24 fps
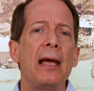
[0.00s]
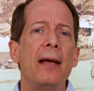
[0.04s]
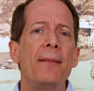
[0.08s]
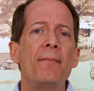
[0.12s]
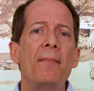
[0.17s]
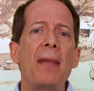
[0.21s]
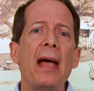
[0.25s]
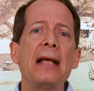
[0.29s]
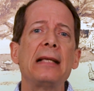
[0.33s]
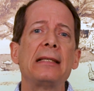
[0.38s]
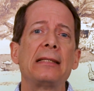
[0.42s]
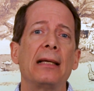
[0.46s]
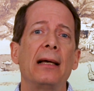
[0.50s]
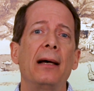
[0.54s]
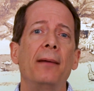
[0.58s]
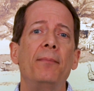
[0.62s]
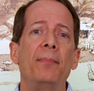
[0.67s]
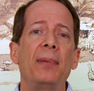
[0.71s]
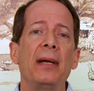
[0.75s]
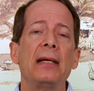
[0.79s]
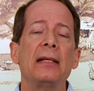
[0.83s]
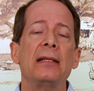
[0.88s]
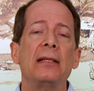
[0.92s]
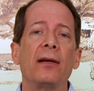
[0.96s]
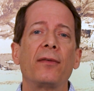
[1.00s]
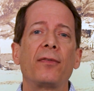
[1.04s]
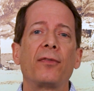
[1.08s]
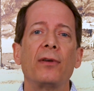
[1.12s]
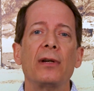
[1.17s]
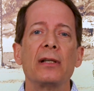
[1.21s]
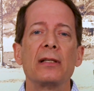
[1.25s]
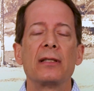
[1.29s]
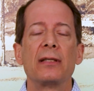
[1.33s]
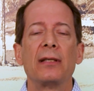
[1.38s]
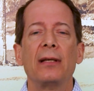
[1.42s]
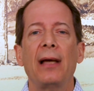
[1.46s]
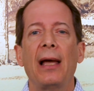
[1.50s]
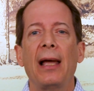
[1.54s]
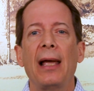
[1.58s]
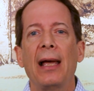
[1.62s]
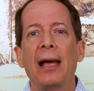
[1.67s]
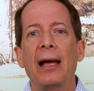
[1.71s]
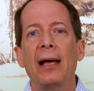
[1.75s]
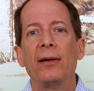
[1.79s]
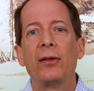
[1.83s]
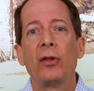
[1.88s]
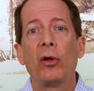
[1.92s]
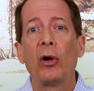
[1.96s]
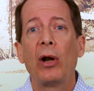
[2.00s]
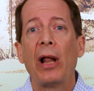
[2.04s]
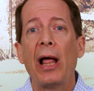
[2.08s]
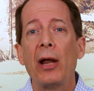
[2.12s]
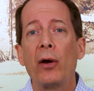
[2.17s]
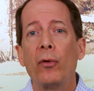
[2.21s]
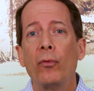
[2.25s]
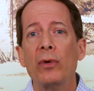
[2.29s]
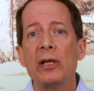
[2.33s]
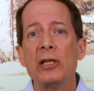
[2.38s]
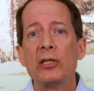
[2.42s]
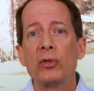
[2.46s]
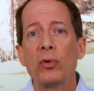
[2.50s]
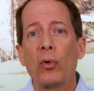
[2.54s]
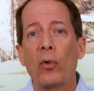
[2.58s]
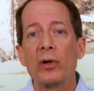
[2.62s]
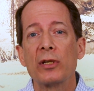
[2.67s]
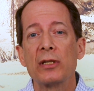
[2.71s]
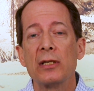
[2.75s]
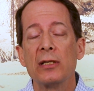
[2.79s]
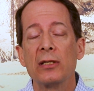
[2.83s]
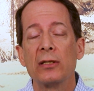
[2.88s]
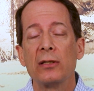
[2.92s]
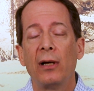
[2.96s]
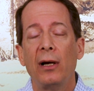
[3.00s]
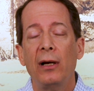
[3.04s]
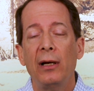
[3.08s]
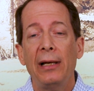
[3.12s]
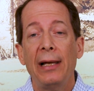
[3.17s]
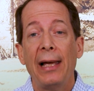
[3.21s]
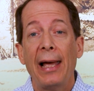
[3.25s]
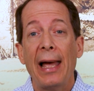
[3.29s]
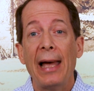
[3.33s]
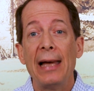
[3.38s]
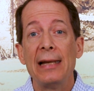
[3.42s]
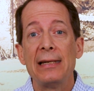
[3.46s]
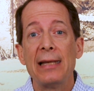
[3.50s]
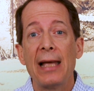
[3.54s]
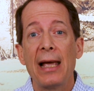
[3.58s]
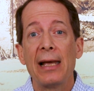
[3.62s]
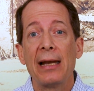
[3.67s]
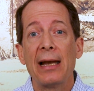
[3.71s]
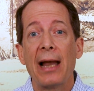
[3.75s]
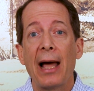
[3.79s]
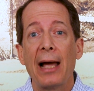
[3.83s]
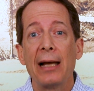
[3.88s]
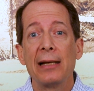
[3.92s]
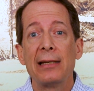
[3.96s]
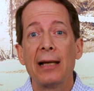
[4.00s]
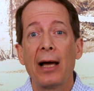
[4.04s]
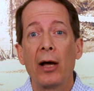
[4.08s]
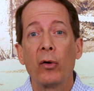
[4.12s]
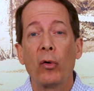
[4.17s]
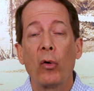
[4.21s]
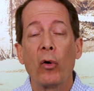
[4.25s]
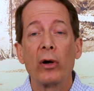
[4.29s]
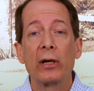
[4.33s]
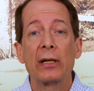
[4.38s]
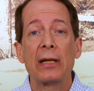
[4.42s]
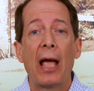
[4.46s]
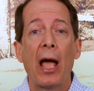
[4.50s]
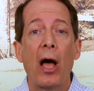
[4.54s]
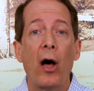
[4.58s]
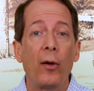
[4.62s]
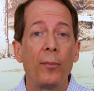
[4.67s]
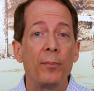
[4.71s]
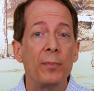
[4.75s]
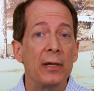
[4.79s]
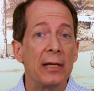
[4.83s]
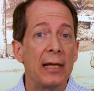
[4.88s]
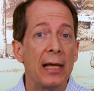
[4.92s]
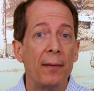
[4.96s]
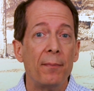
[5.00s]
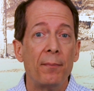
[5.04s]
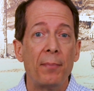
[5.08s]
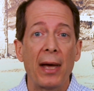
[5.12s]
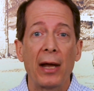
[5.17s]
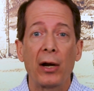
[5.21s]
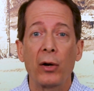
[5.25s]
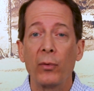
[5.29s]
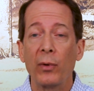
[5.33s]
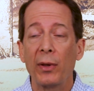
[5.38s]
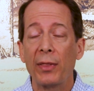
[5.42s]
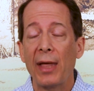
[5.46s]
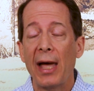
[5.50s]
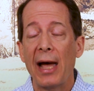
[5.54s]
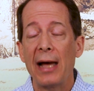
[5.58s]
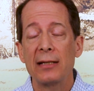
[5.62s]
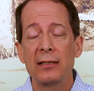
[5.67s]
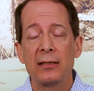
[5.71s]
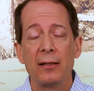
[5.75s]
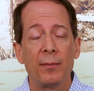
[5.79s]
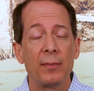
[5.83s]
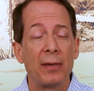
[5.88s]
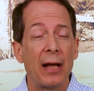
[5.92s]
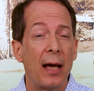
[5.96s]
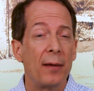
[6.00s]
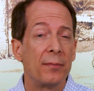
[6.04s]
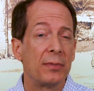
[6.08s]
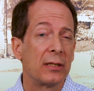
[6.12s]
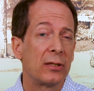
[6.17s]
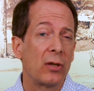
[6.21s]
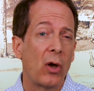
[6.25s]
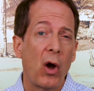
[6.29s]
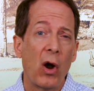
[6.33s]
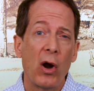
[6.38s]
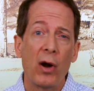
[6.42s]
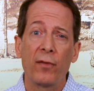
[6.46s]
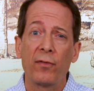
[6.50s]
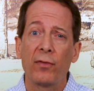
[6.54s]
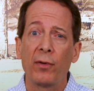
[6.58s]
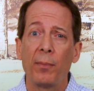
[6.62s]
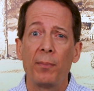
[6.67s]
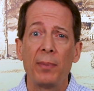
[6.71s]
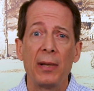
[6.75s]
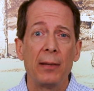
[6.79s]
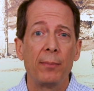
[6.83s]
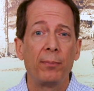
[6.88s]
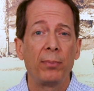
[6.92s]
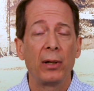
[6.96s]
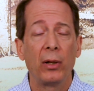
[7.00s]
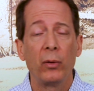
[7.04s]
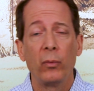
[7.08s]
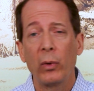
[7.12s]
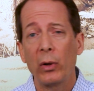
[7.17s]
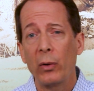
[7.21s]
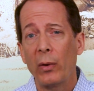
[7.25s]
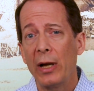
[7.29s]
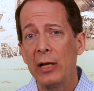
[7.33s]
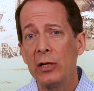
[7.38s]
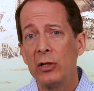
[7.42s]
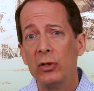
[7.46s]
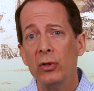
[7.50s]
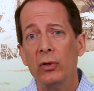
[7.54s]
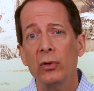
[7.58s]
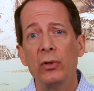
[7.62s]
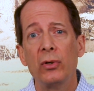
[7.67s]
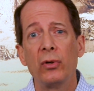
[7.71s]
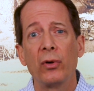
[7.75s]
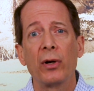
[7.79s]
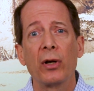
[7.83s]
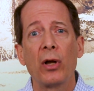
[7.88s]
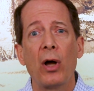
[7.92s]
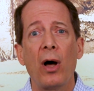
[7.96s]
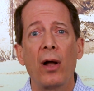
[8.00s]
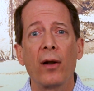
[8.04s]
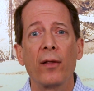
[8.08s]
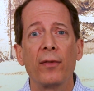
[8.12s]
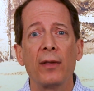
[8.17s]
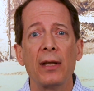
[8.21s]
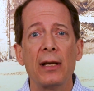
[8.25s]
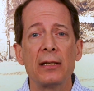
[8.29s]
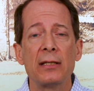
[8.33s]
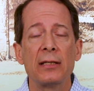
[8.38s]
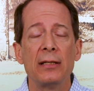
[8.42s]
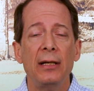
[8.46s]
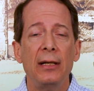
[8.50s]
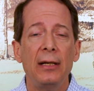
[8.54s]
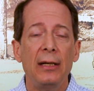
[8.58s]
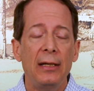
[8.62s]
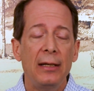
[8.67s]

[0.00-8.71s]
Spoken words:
It makes a big difference. And there are a lot of resources at dayandnight.org to help you get better with that. Sometimes it's hard for people, and what do I do during all of this?